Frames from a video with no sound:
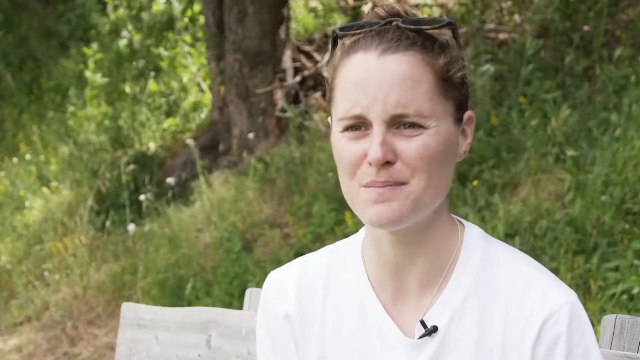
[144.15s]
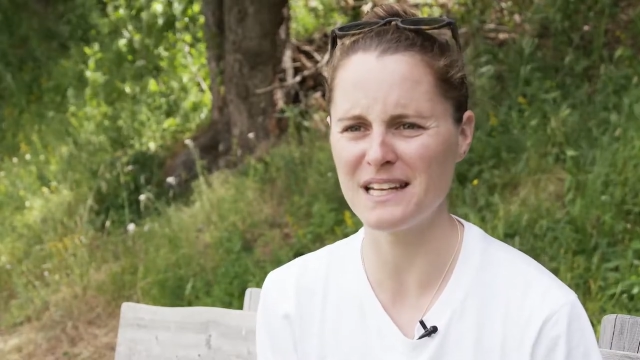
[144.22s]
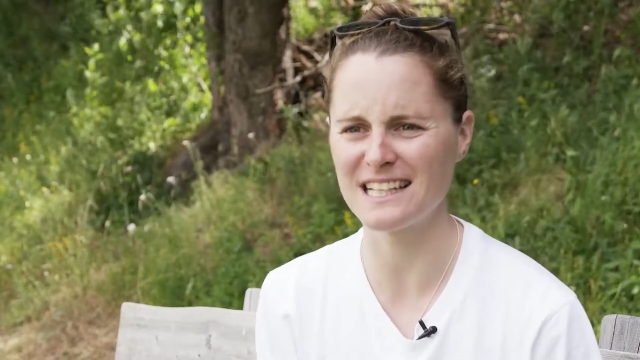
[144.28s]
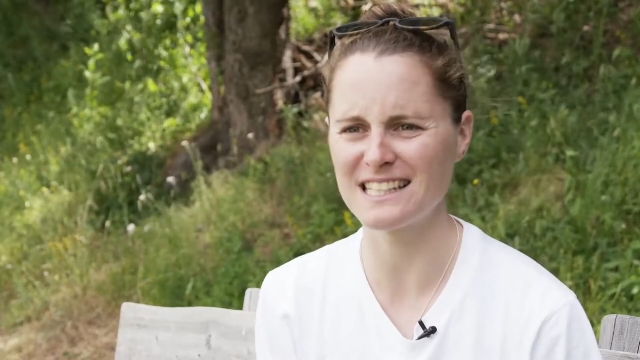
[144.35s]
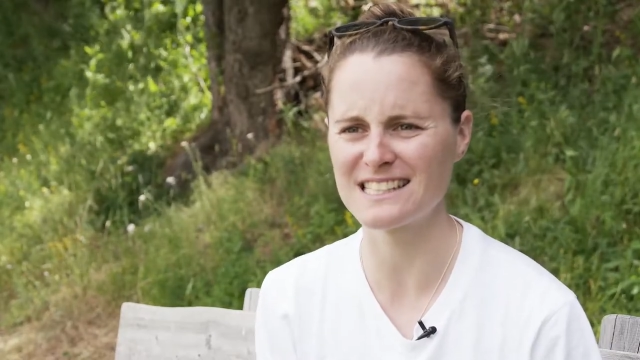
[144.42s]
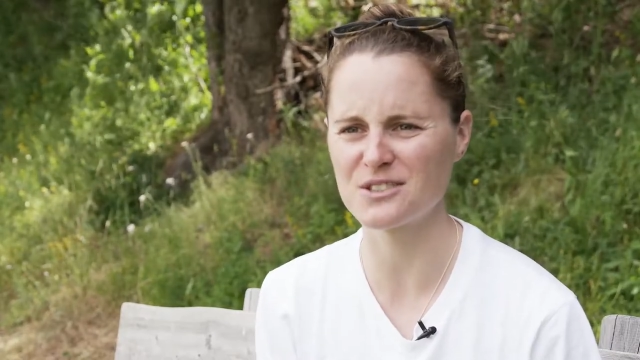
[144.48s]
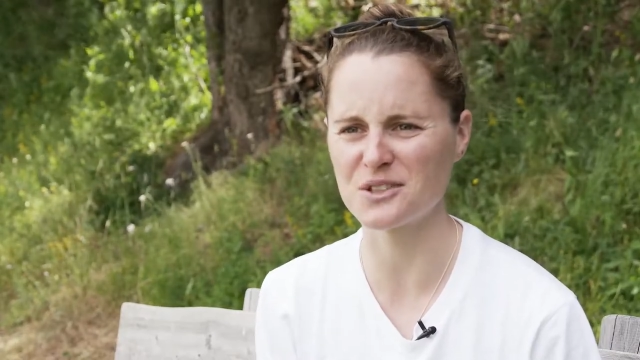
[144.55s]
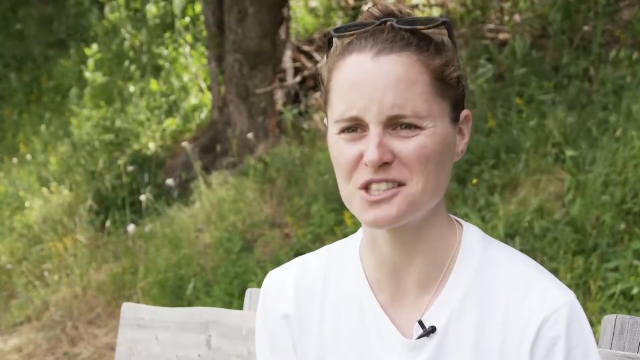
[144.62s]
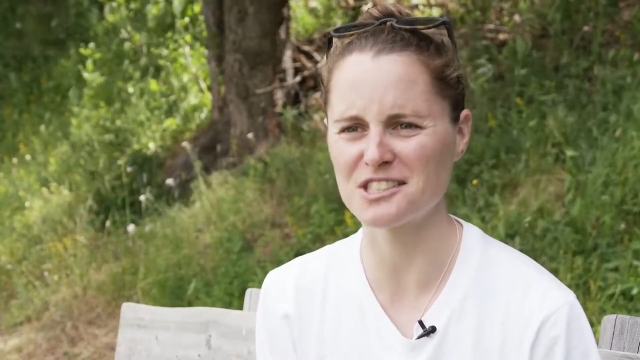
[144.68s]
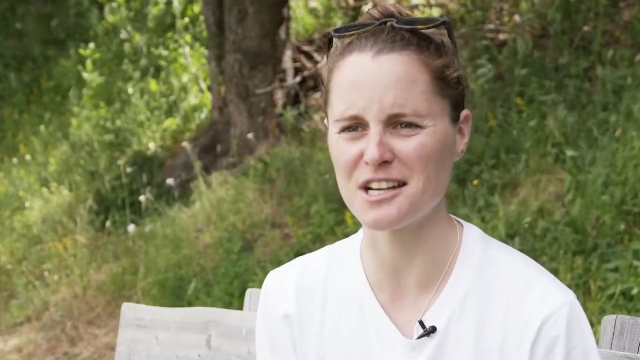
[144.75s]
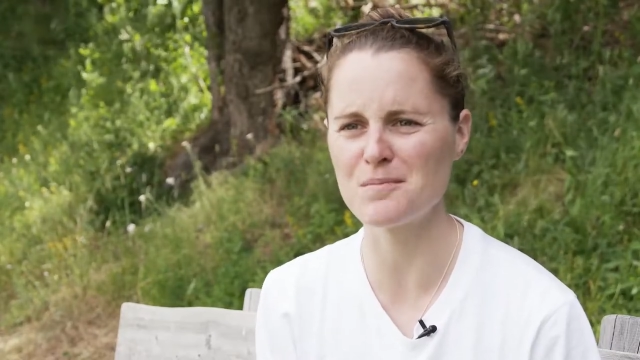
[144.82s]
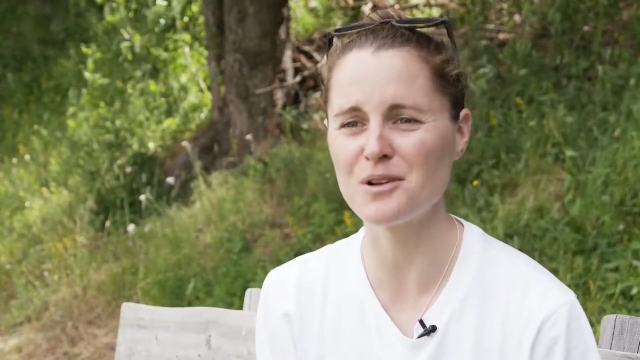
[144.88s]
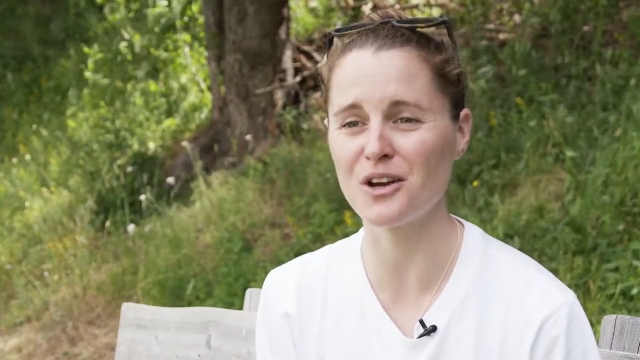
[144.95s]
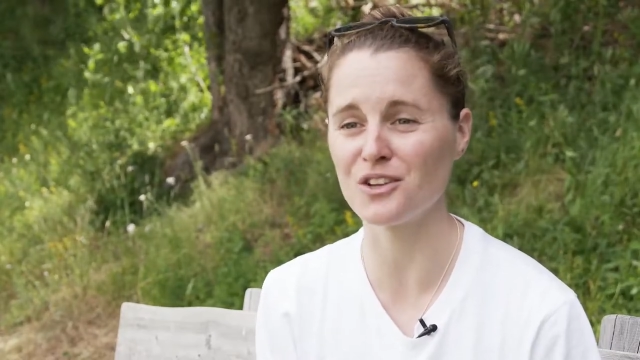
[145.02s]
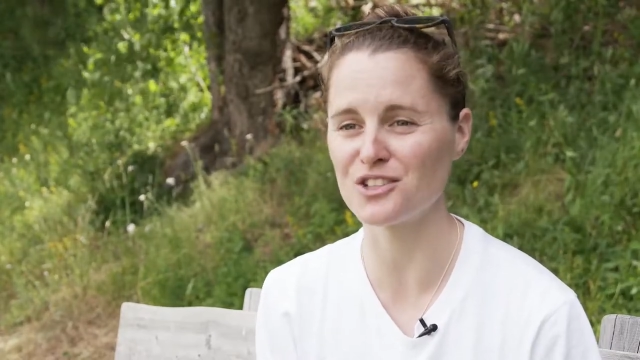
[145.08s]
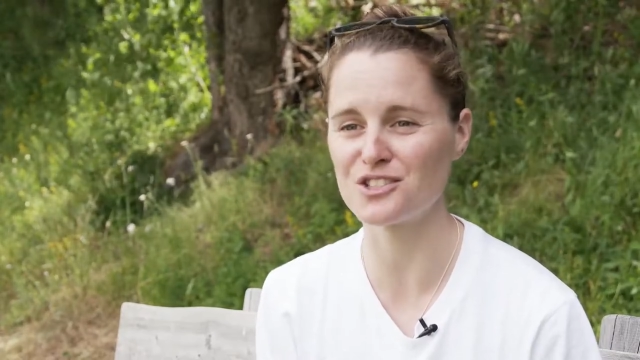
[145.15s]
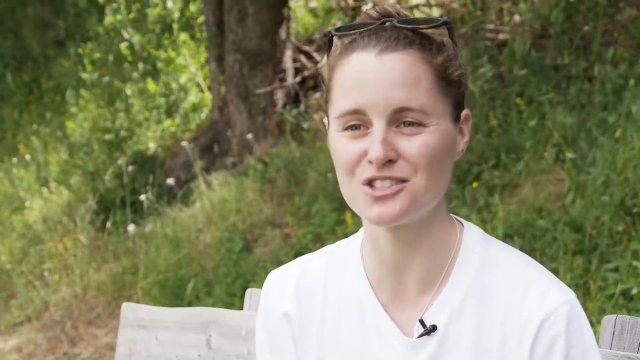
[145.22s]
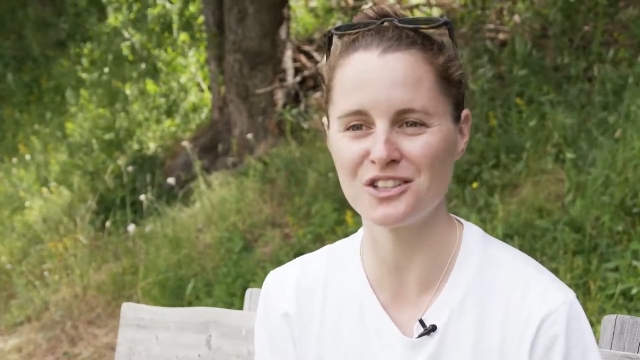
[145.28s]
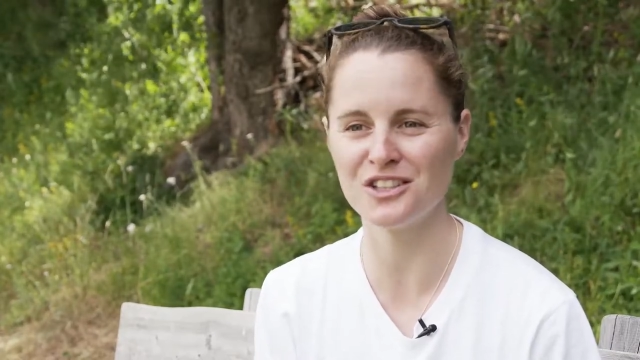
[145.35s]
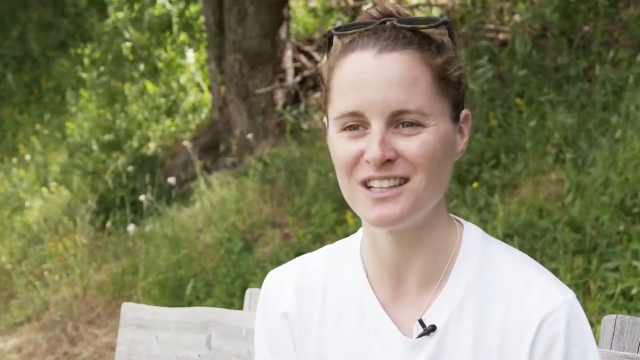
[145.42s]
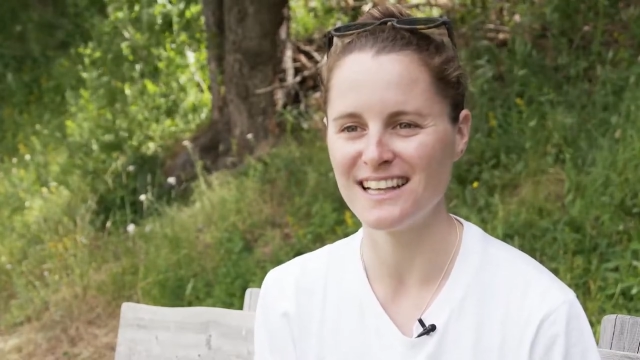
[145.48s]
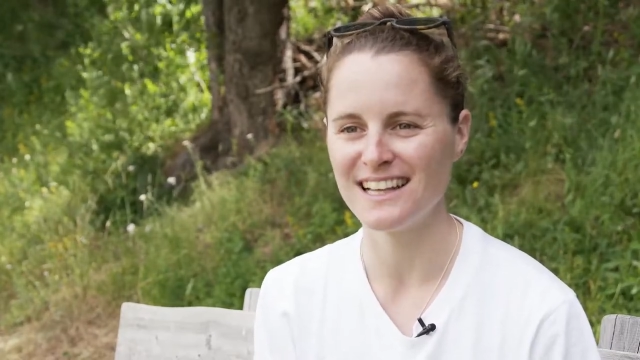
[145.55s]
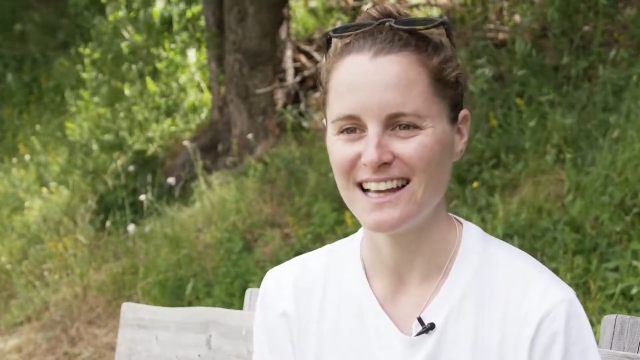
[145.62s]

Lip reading: minutes, which I'm not used to.